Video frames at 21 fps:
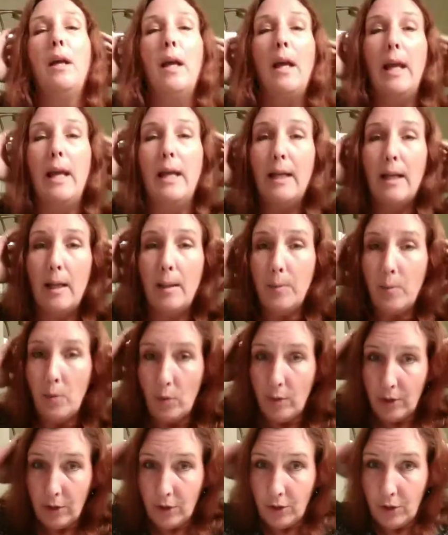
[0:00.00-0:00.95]
And I'm
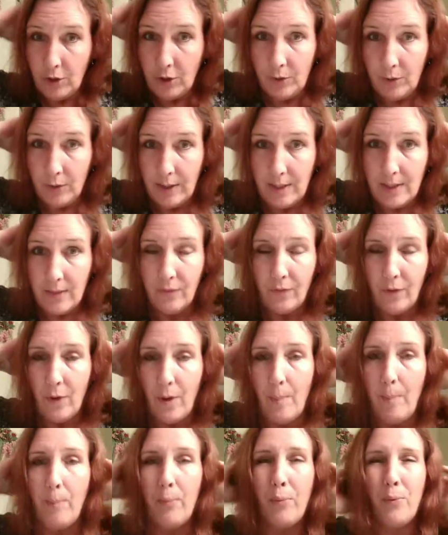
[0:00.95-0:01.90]
going to do this for
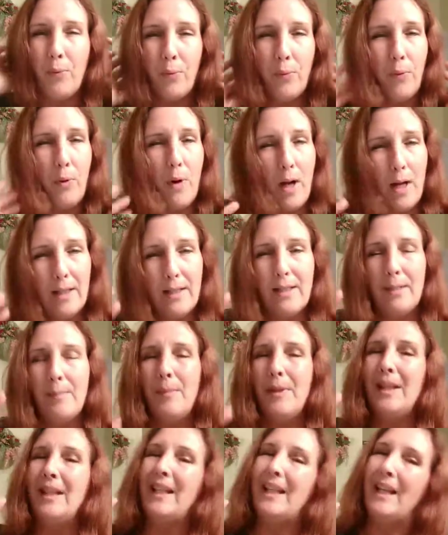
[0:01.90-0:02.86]

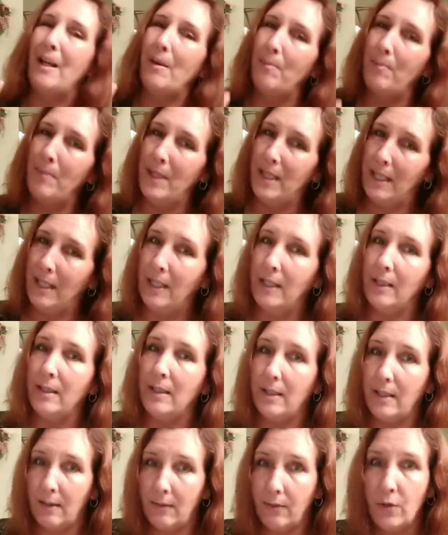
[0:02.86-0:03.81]
approximately a minute,
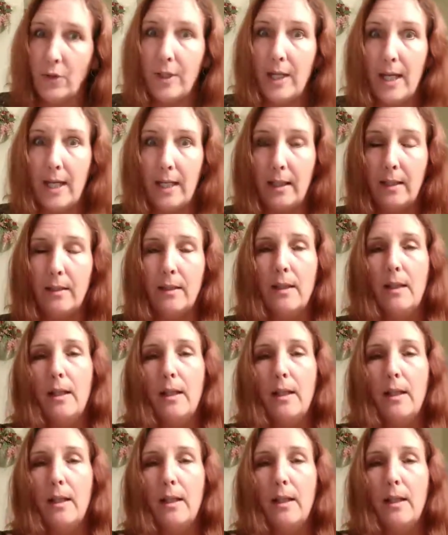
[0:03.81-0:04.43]
give or take.